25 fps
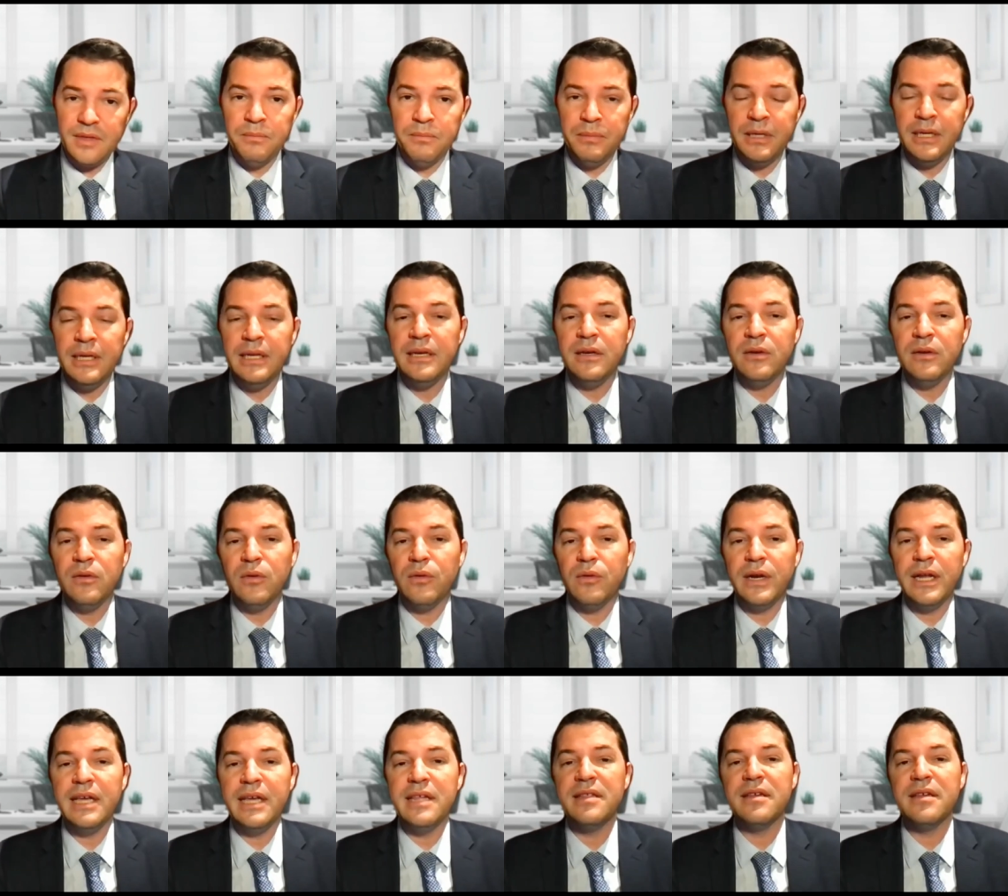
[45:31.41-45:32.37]
Peeling
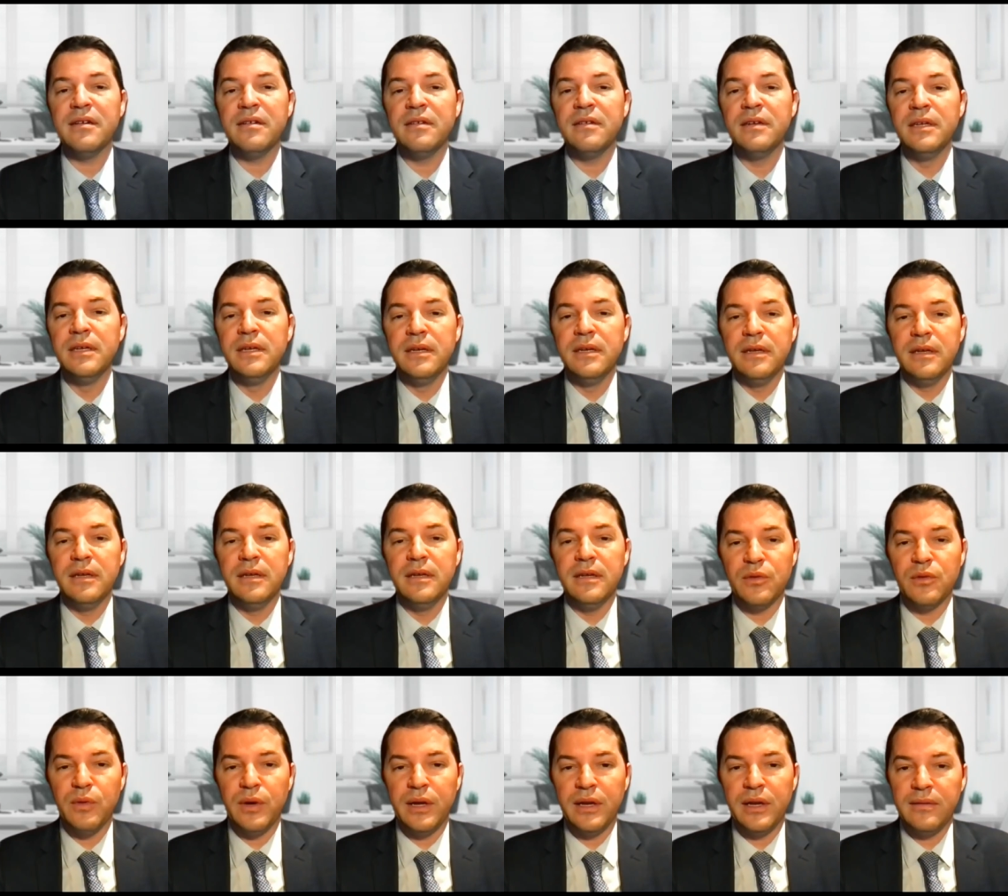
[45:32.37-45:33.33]
or laser
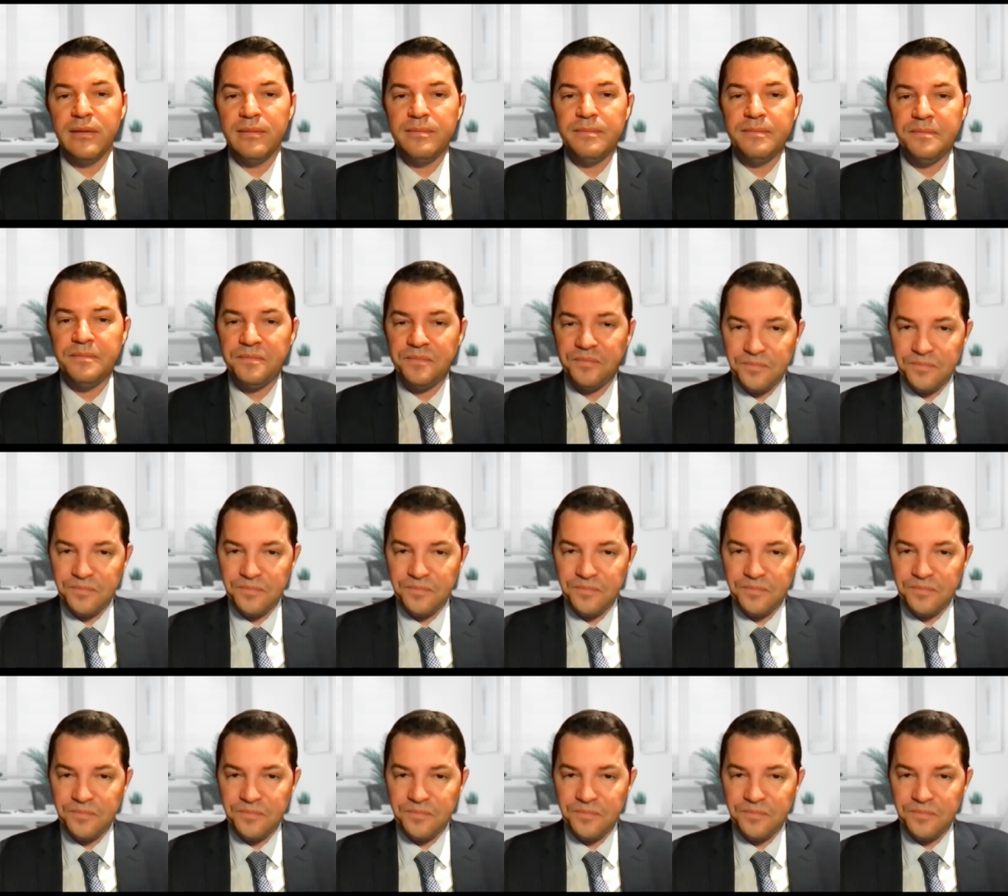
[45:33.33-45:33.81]
as well